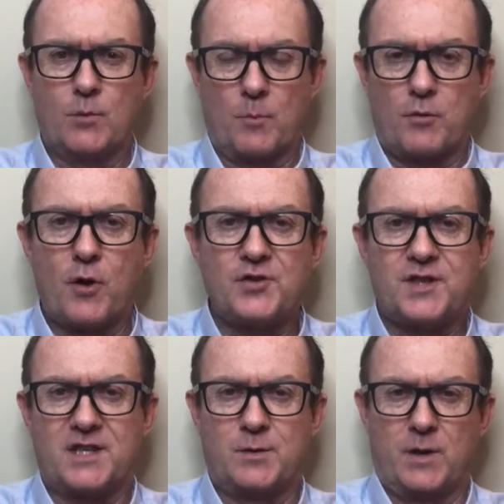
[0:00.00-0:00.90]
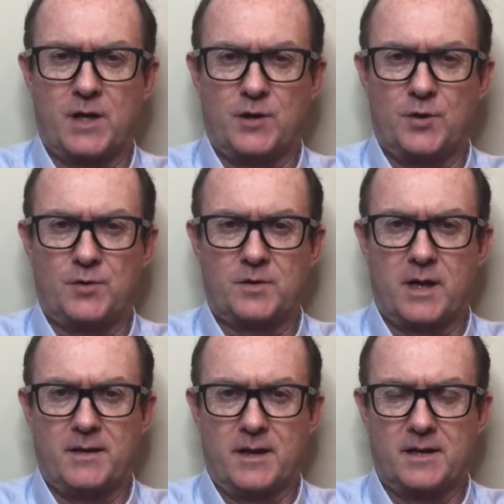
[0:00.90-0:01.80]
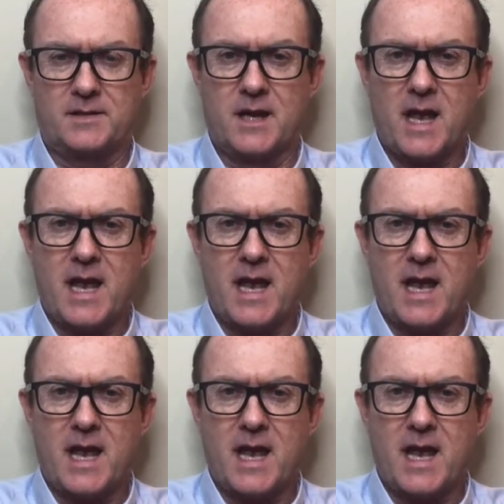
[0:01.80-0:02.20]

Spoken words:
or the process that we can use in this,